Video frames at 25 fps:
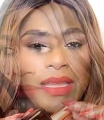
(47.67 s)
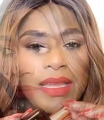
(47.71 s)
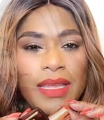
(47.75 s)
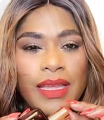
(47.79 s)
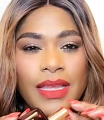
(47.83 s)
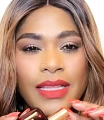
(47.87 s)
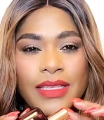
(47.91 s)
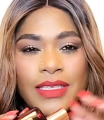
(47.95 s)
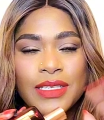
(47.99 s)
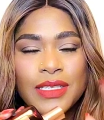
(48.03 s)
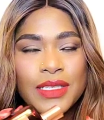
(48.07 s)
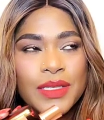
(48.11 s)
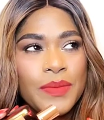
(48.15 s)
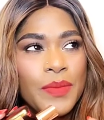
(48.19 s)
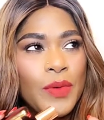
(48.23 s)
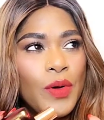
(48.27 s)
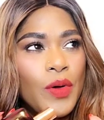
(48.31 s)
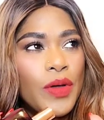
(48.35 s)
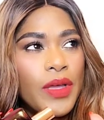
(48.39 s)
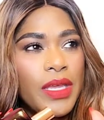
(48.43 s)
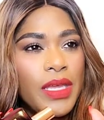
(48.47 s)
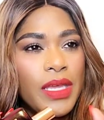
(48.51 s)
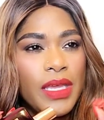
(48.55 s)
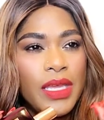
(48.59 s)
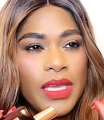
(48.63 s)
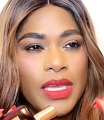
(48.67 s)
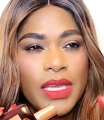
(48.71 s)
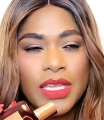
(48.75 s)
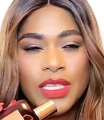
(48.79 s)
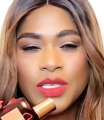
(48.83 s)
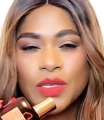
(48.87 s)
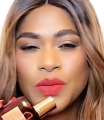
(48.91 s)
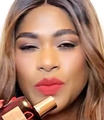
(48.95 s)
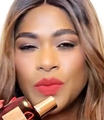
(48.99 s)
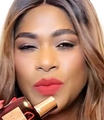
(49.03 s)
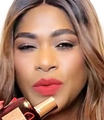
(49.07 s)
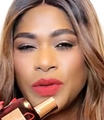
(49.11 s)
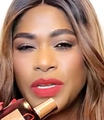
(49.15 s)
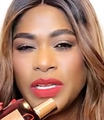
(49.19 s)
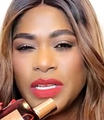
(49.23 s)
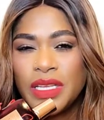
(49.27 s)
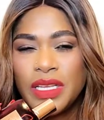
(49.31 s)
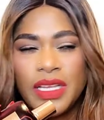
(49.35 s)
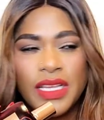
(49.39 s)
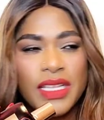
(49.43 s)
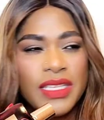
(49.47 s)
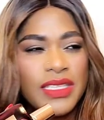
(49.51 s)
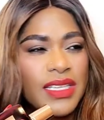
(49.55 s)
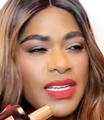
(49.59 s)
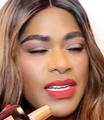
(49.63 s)
It's smoky, it's woody,
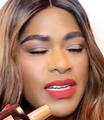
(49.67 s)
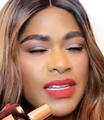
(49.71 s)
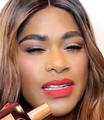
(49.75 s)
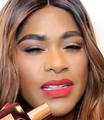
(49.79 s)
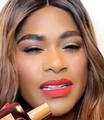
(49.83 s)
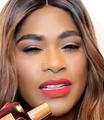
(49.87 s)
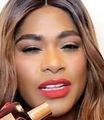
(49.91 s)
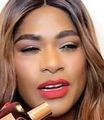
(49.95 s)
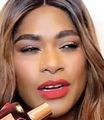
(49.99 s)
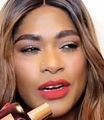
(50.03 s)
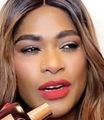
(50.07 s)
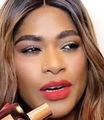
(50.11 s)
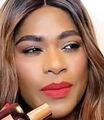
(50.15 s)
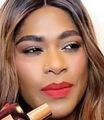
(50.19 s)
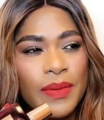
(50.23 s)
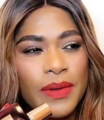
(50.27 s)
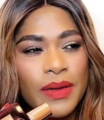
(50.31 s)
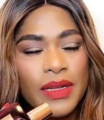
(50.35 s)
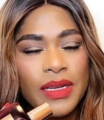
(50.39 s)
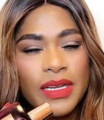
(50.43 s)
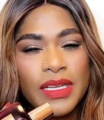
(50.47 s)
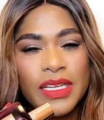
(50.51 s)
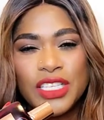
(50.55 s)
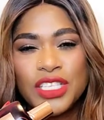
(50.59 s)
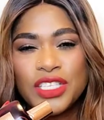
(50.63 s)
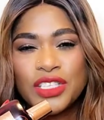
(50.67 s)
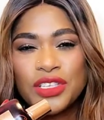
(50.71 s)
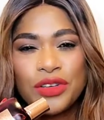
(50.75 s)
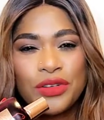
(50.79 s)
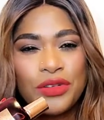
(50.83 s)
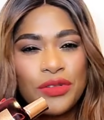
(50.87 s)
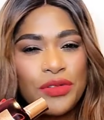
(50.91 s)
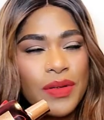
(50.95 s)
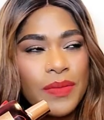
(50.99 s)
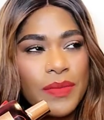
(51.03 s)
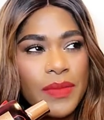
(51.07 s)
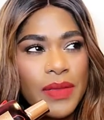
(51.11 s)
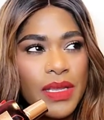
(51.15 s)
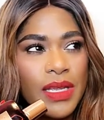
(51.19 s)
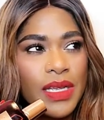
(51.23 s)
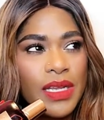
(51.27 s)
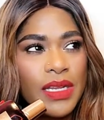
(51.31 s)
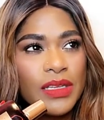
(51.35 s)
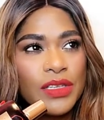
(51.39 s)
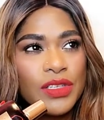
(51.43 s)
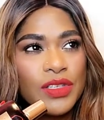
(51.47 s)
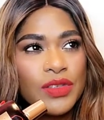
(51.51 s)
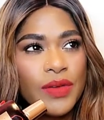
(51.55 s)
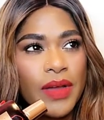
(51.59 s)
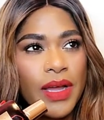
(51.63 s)
it's a little herbal, it's creamy
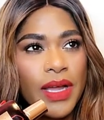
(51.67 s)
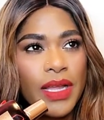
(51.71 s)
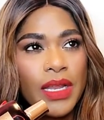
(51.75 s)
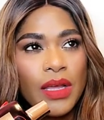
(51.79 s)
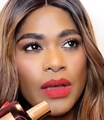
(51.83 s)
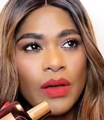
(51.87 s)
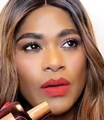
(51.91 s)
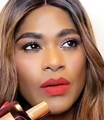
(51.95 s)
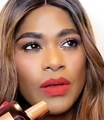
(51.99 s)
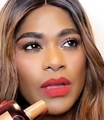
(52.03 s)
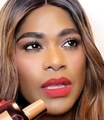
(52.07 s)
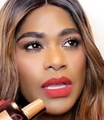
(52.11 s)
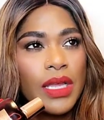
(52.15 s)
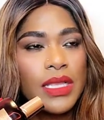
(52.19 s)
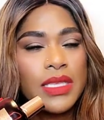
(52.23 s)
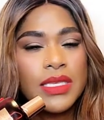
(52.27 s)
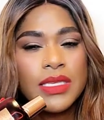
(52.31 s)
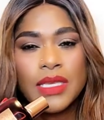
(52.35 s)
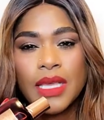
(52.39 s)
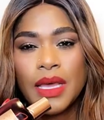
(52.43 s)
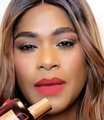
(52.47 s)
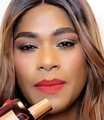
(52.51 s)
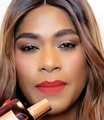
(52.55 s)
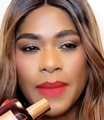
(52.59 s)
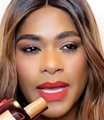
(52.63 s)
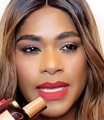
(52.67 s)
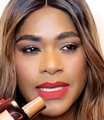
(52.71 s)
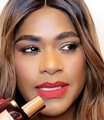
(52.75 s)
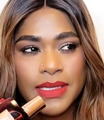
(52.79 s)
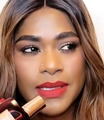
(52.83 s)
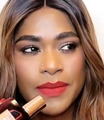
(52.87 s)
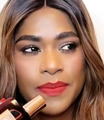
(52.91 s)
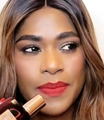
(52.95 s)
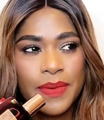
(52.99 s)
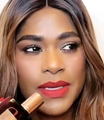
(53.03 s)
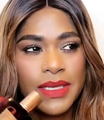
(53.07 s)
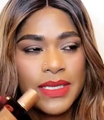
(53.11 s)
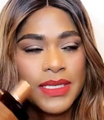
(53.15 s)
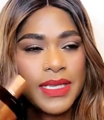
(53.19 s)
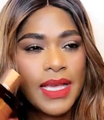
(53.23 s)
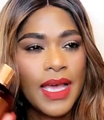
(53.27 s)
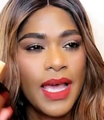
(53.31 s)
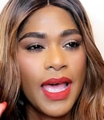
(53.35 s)
in the dry down. It's a masterpiece.